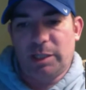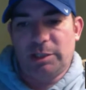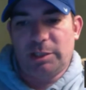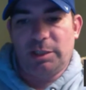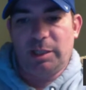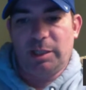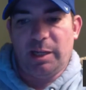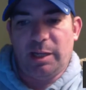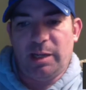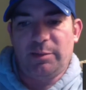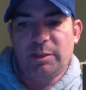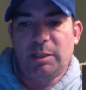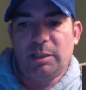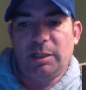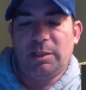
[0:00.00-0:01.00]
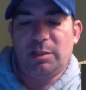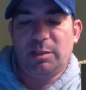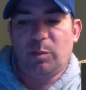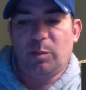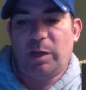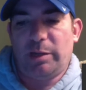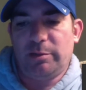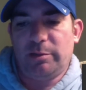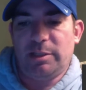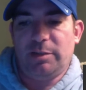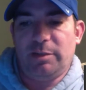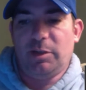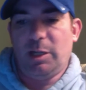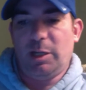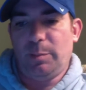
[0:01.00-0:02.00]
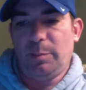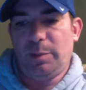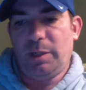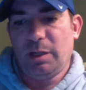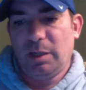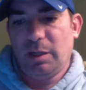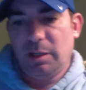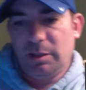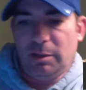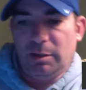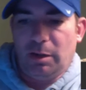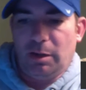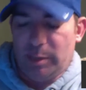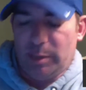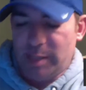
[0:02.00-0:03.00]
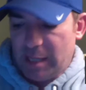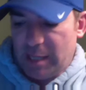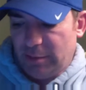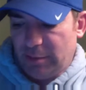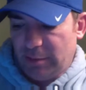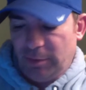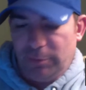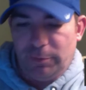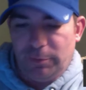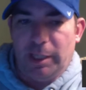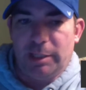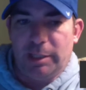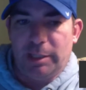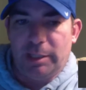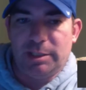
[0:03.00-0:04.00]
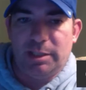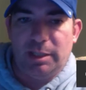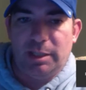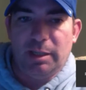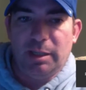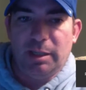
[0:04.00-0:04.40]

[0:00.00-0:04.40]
connection. They obviously need some wide receiver help, and they're always active in free agency.